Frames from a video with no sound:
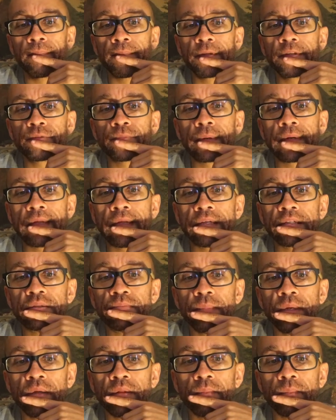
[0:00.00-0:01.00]
This one
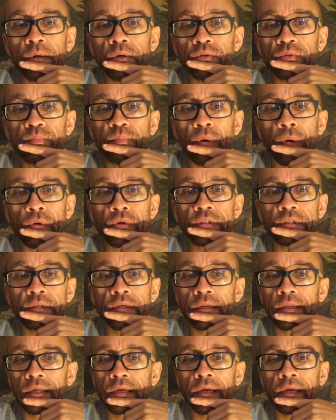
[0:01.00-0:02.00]
gets me the most
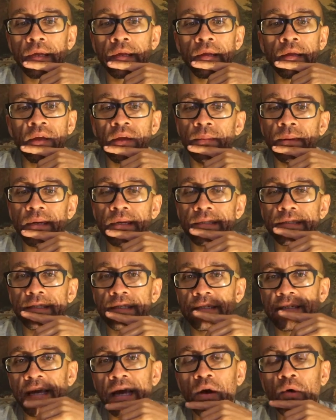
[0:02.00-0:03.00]
personally, because
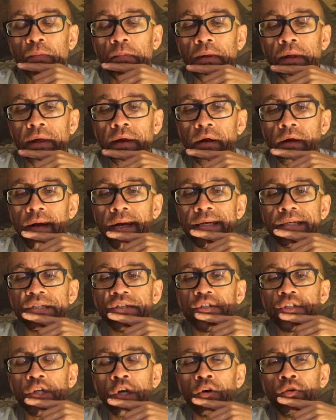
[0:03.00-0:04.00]
the down player
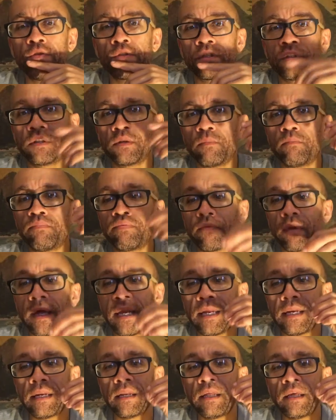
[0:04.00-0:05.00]
has chosen to
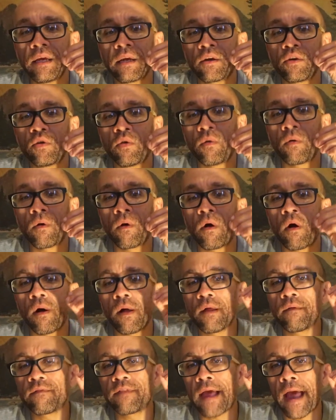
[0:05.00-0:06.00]
blatantly ignore
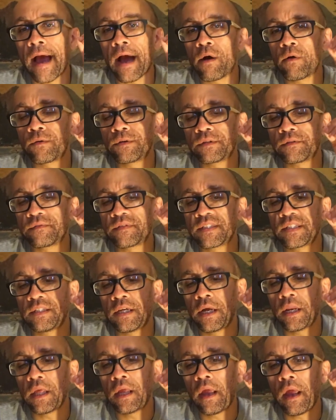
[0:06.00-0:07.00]
all of the hours of
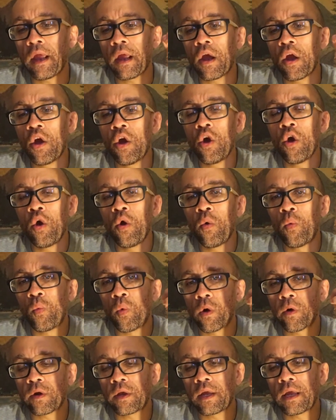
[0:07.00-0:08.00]
studying,
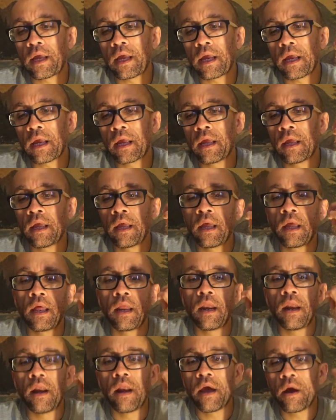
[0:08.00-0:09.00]
working,
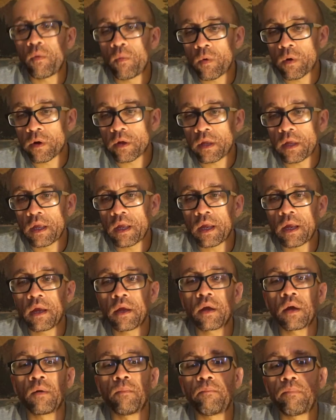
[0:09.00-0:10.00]
networking,
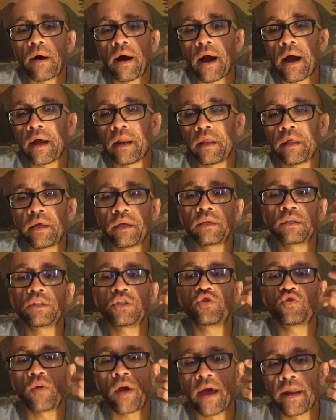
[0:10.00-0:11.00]
compiling,
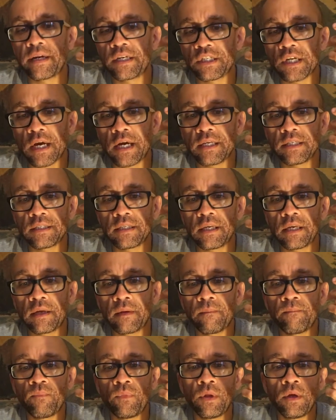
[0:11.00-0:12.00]

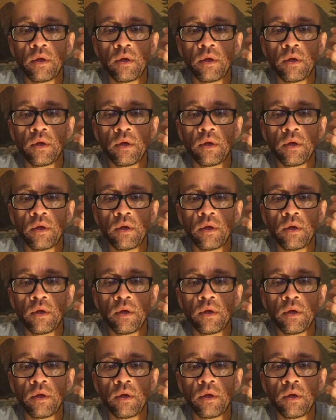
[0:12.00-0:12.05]
strategizing.